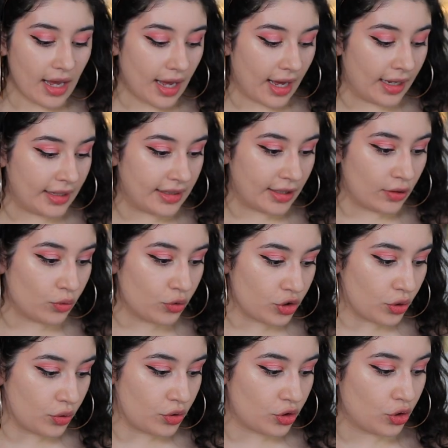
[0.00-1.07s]
and then
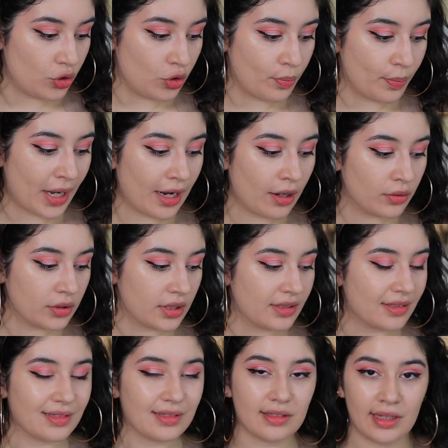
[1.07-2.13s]
also to powder
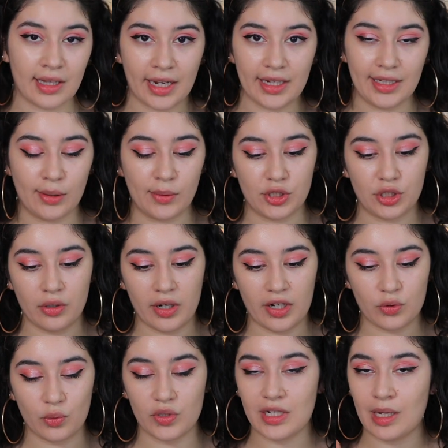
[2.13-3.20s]
slightly, which you
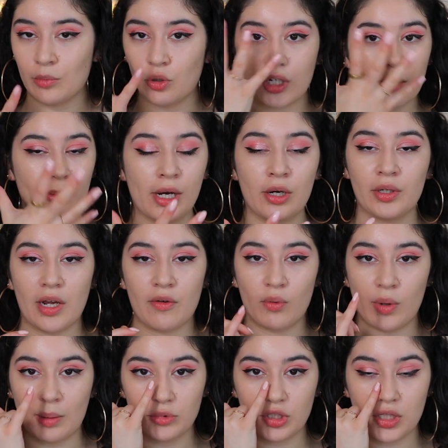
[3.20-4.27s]
guys will see. I'm not going to powder
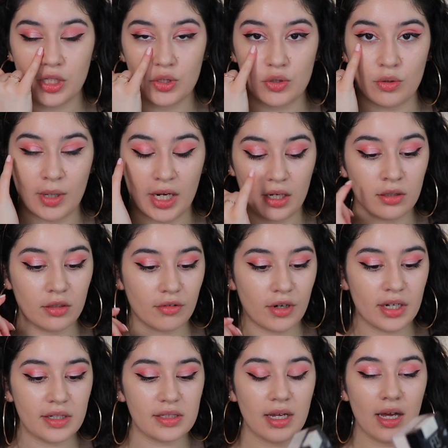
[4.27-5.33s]
everywhere. I'm just going to do my under
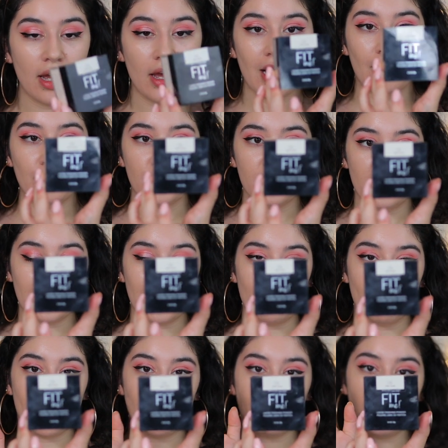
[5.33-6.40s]
eyes. I'm using the
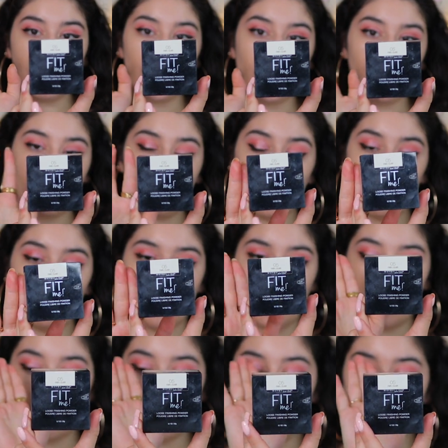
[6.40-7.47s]
Maybelline Fit
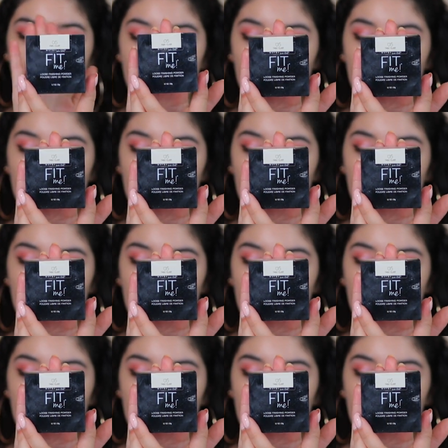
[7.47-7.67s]
Me